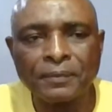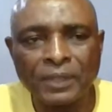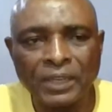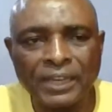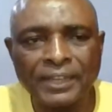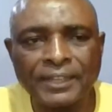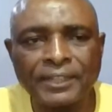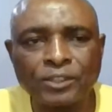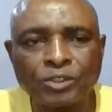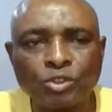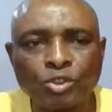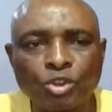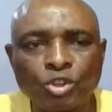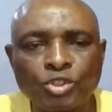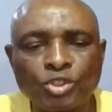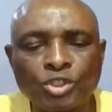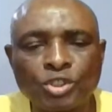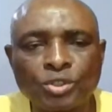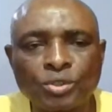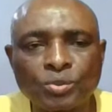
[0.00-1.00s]
Get in
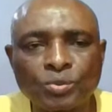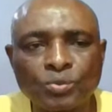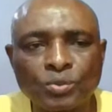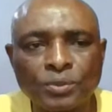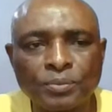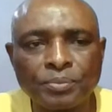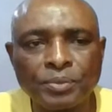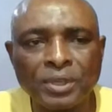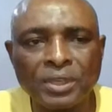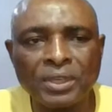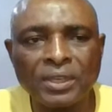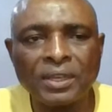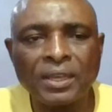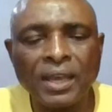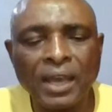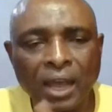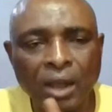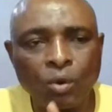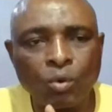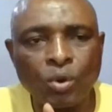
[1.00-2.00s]
touch with me.
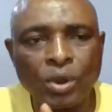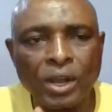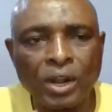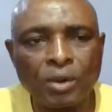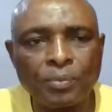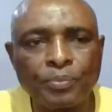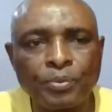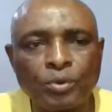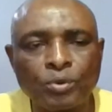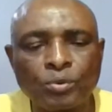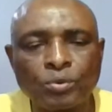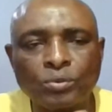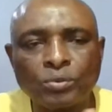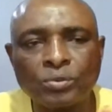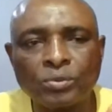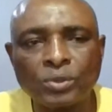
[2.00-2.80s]
I will help you.